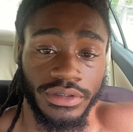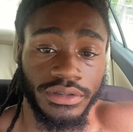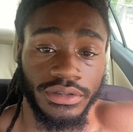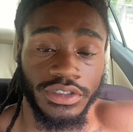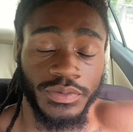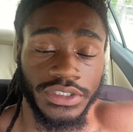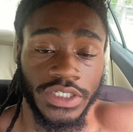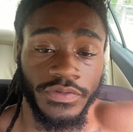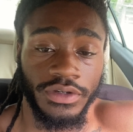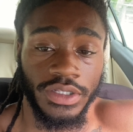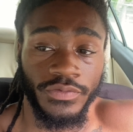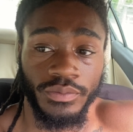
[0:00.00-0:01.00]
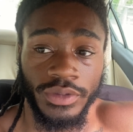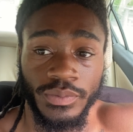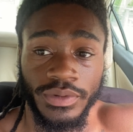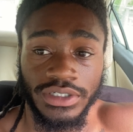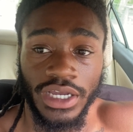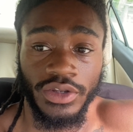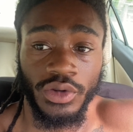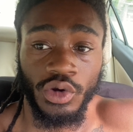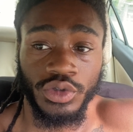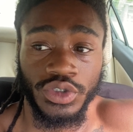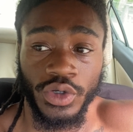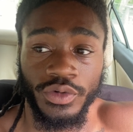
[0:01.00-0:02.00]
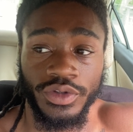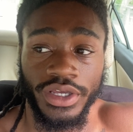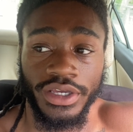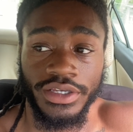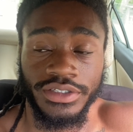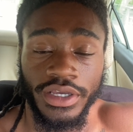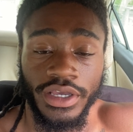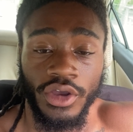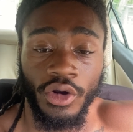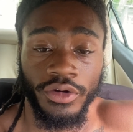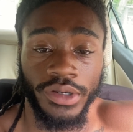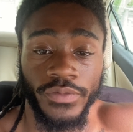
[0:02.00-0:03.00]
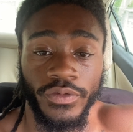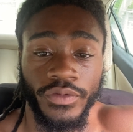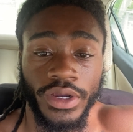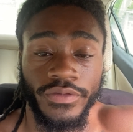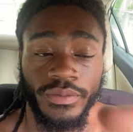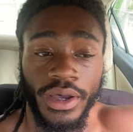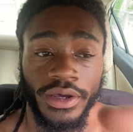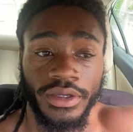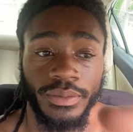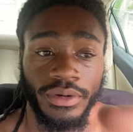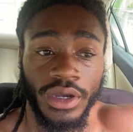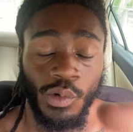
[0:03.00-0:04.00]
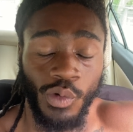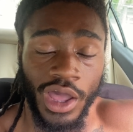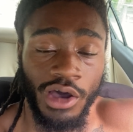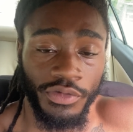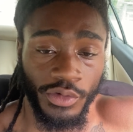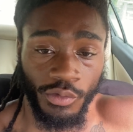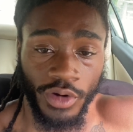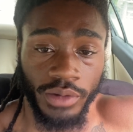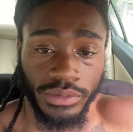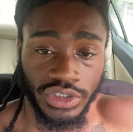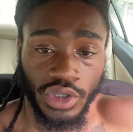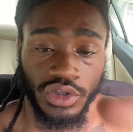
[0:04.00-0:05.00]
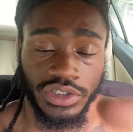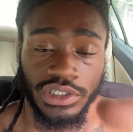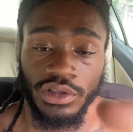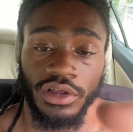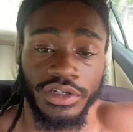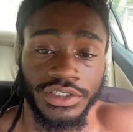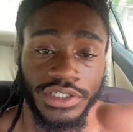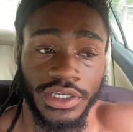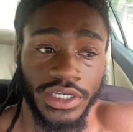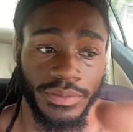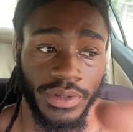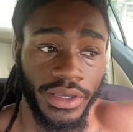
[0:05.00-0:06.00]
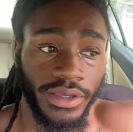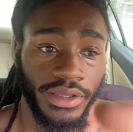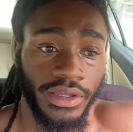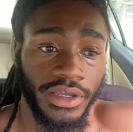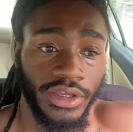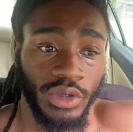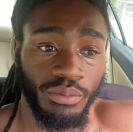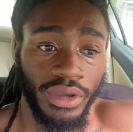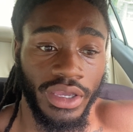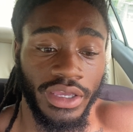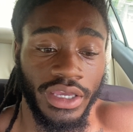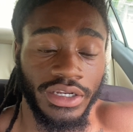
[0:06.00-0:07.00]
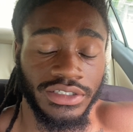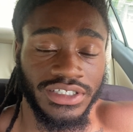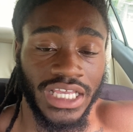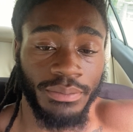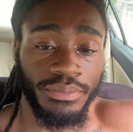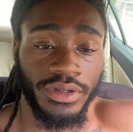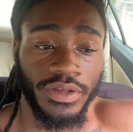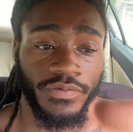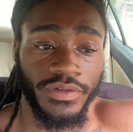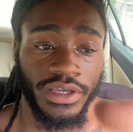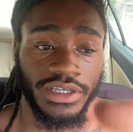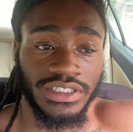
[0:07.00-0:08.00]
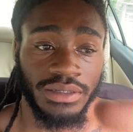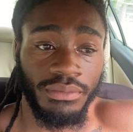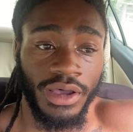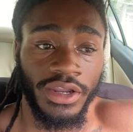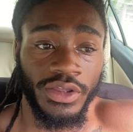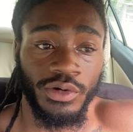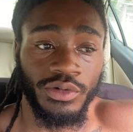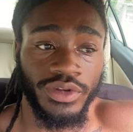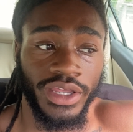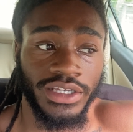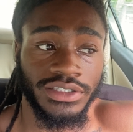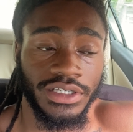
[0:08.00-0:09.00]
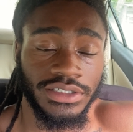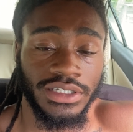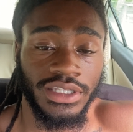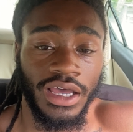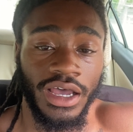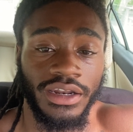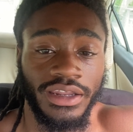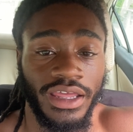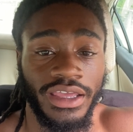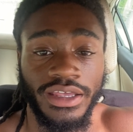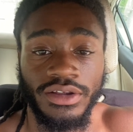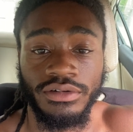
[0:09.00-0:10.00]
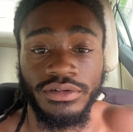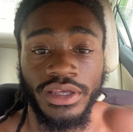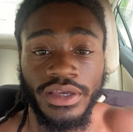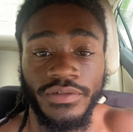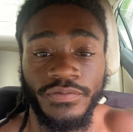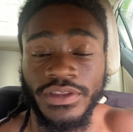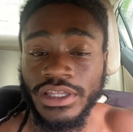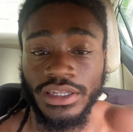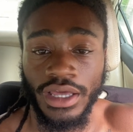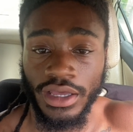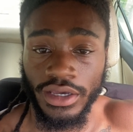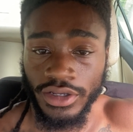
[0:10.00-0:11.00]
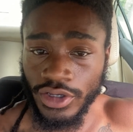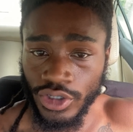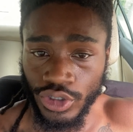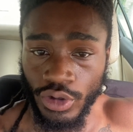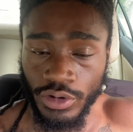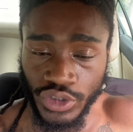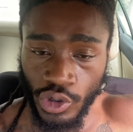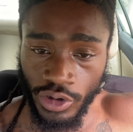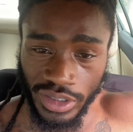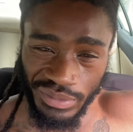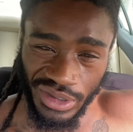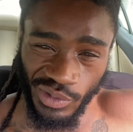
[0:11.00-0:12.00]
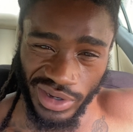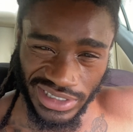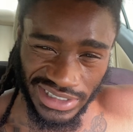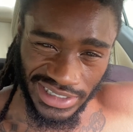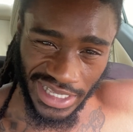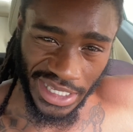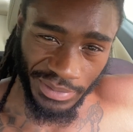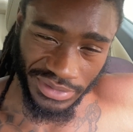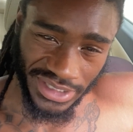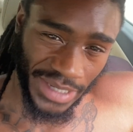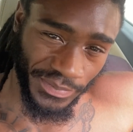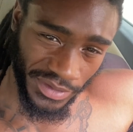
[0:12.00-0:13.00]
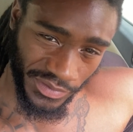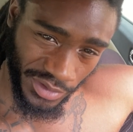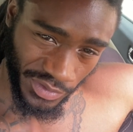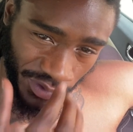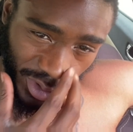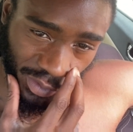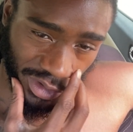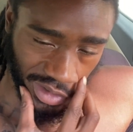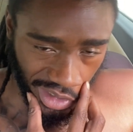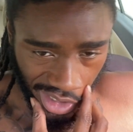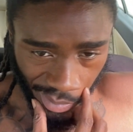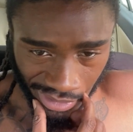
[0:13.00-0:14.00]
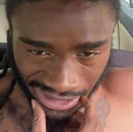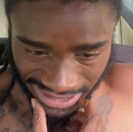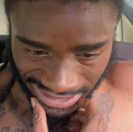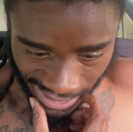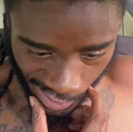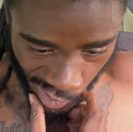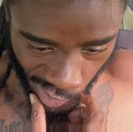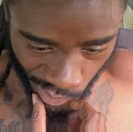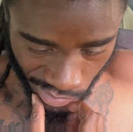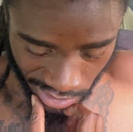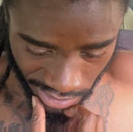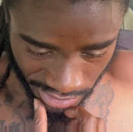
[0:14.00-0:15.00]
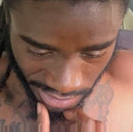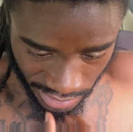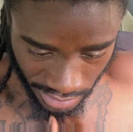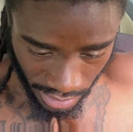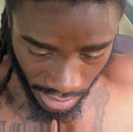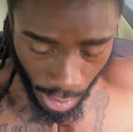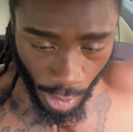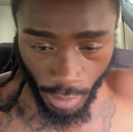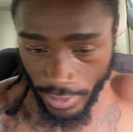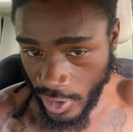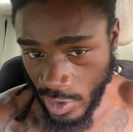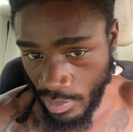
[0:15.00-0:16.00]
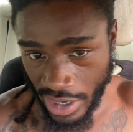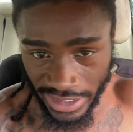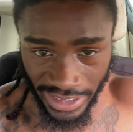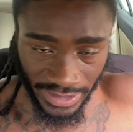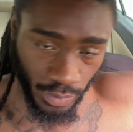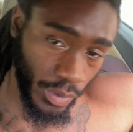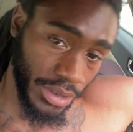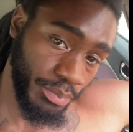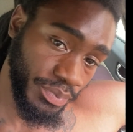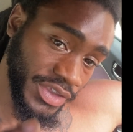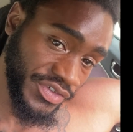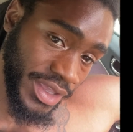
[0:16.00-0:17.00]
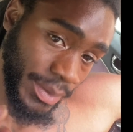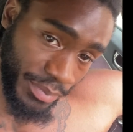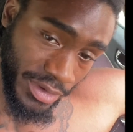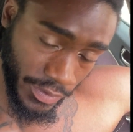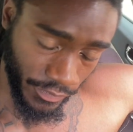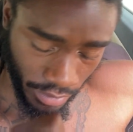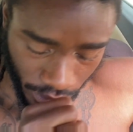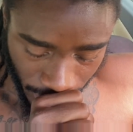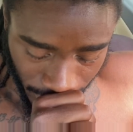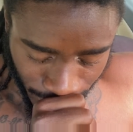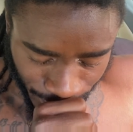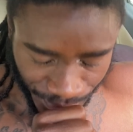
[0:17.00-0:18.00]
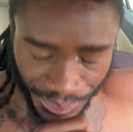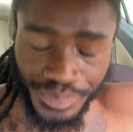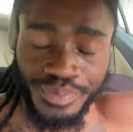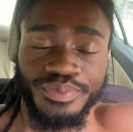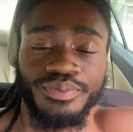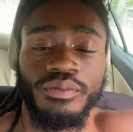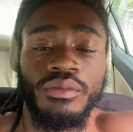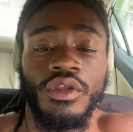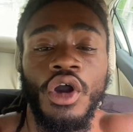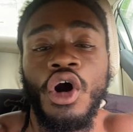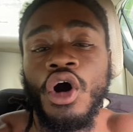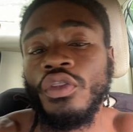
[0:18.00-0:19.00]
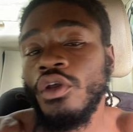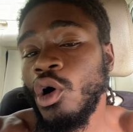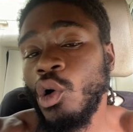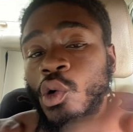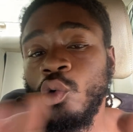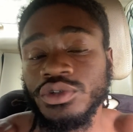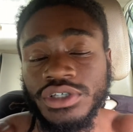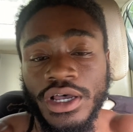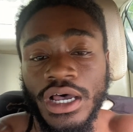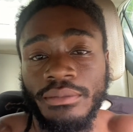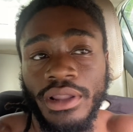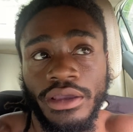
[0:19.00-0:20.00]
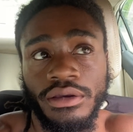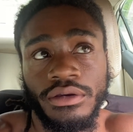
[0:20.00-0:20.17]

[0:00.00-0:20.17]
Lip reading: specifically for me, because I know certain days are different for everybody, but around the realm it's still all the same. Like, you may get the same benefit as somebody on day 69 and they get on day 59. You know, it's all going to be around the same type of, you feel me? But it's not going to be just, oh, everybody gets the same benefit the whole time. Like,